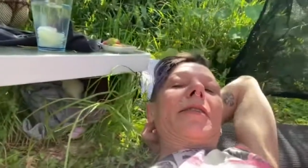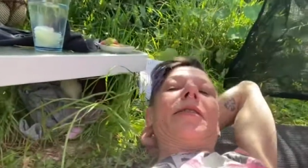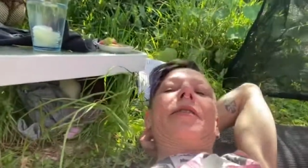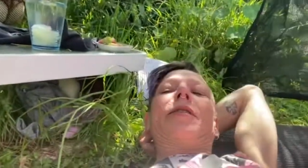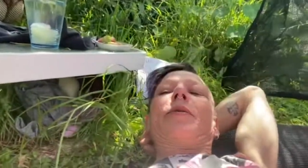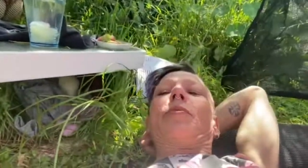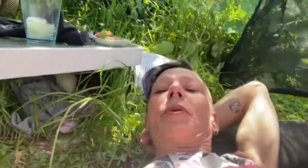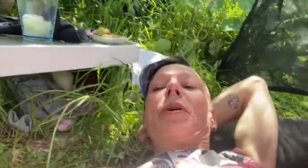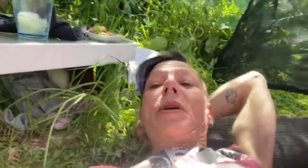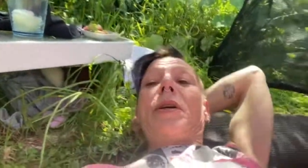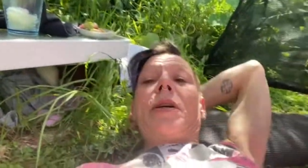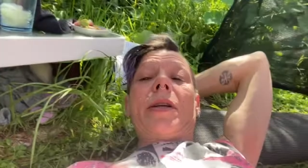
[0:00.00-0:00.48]
he's
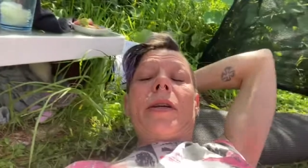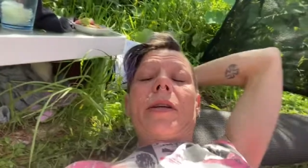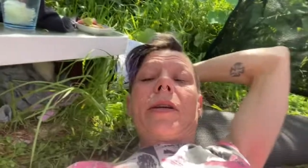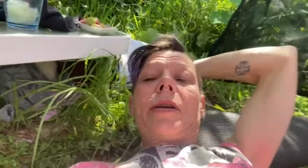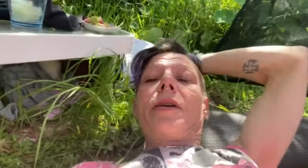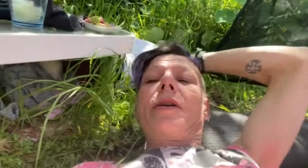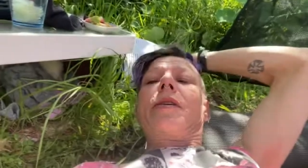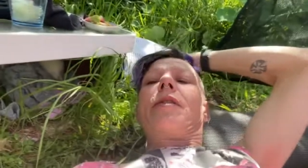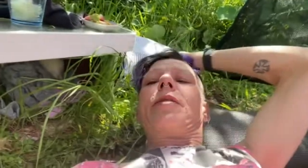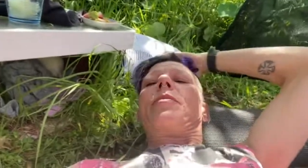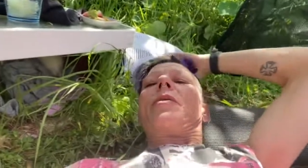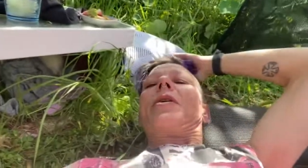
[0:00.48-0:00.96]
making a,
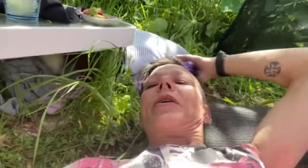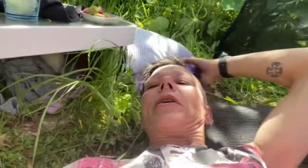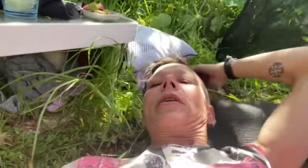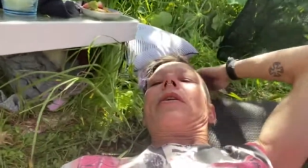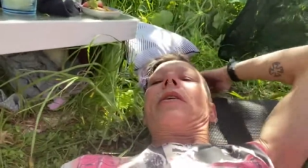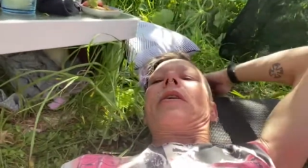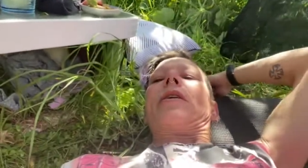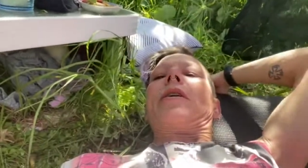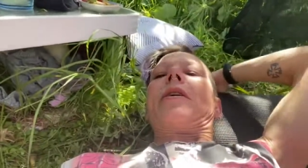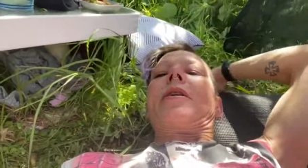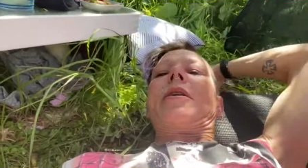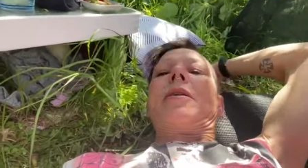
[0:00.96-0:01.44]
he's making
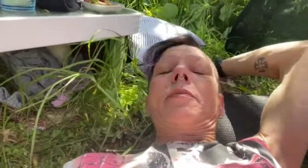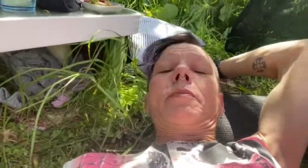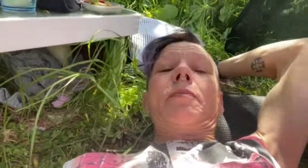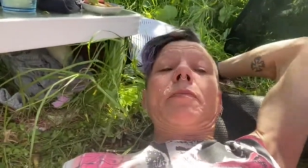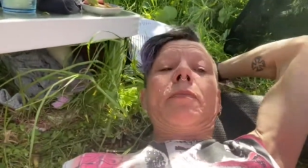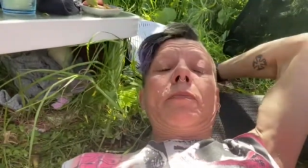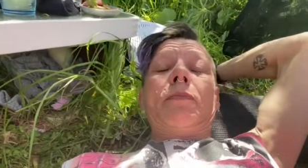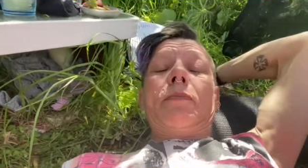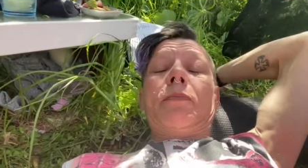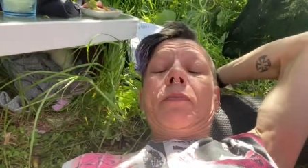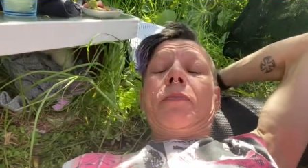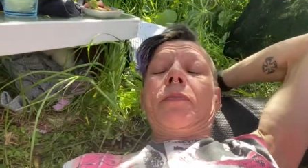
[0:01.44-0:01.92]
a um
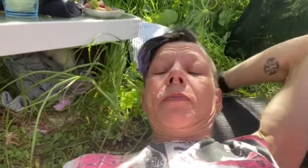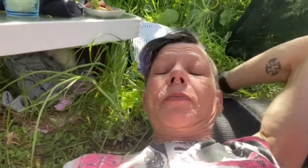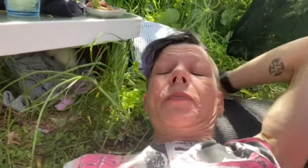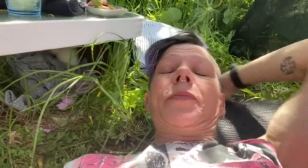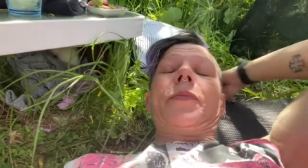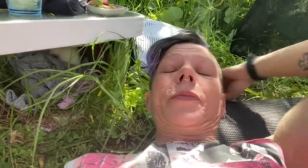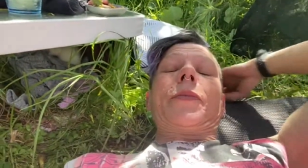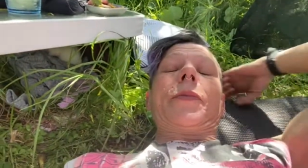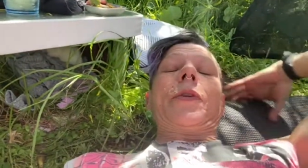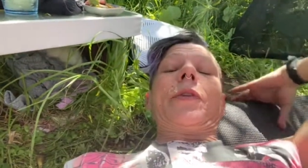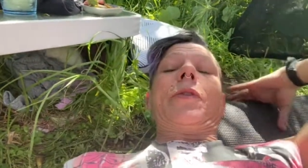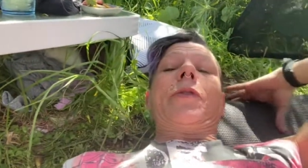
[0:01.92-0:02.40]

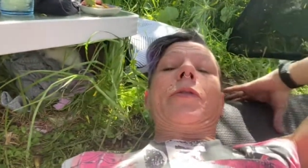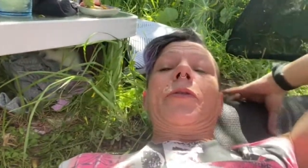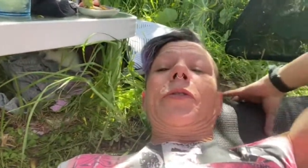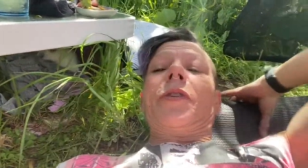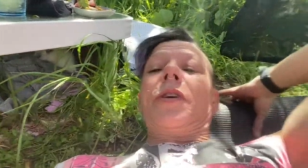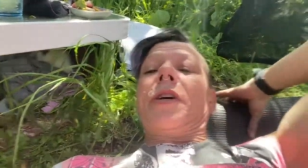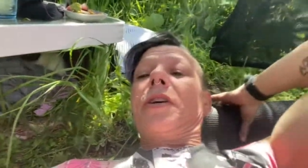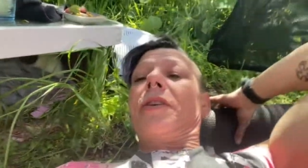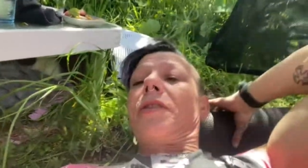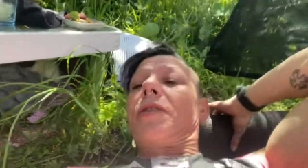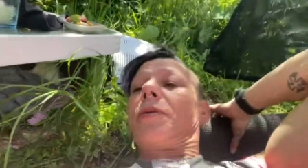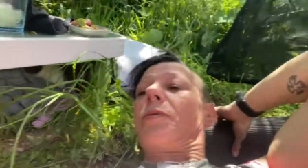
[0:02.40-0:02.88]
a little
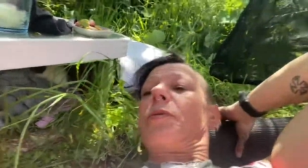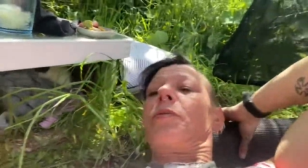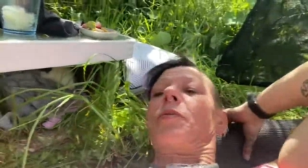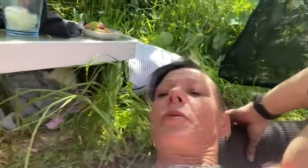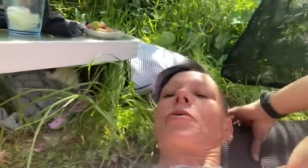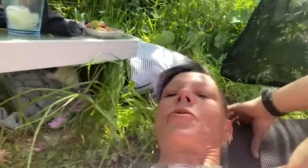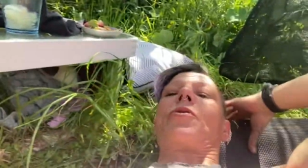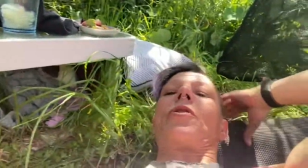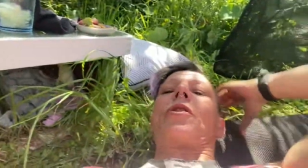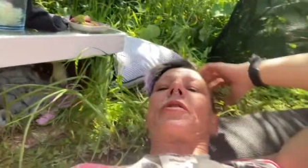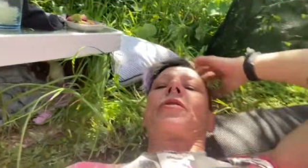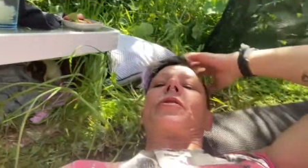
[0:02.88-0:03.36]
nest with my
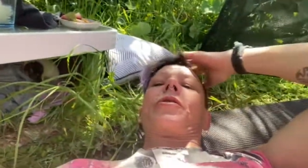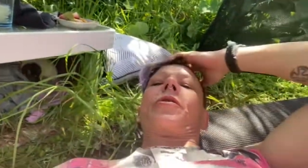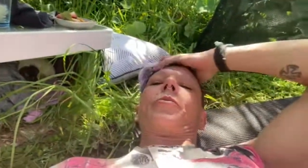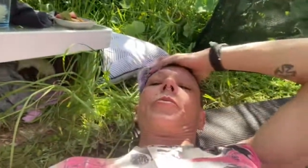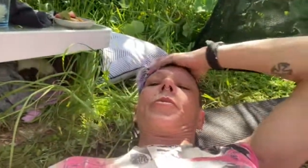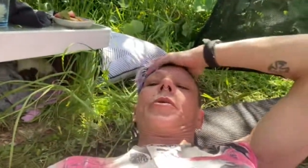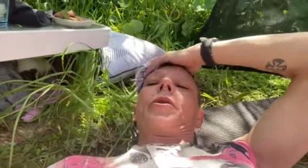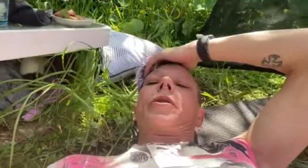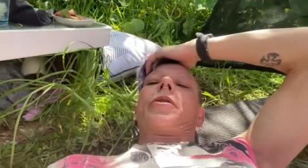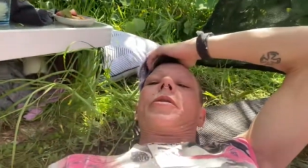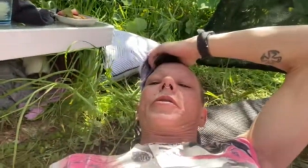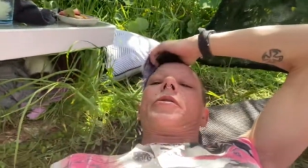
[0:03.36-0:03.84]
tracksuit
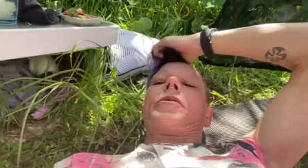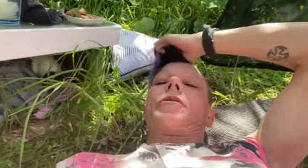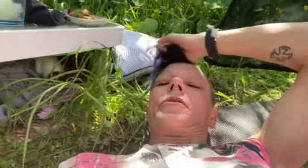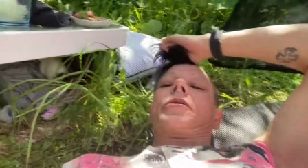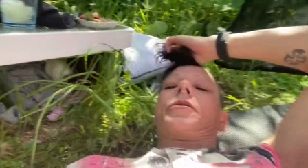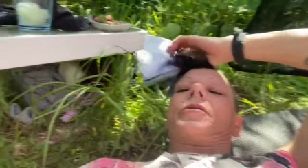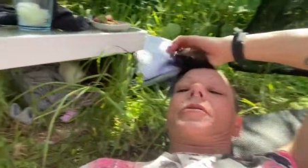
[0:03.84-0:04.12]
pants